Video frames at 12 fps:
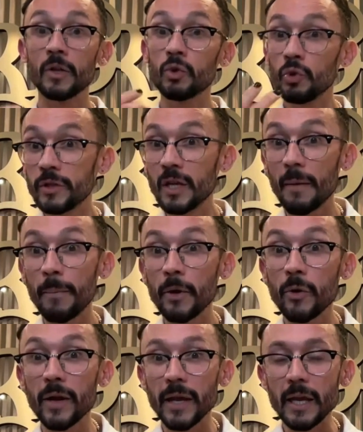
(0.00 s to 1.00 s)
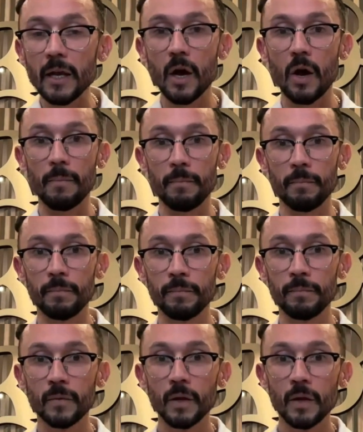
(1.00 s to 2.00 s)
to double your income.
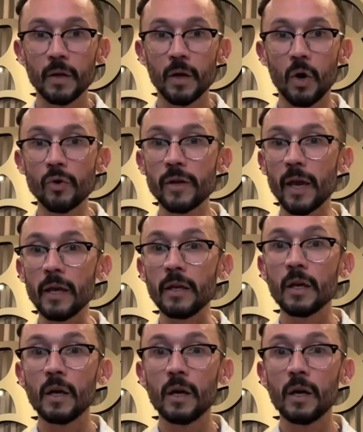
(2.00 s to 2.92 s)
Okay.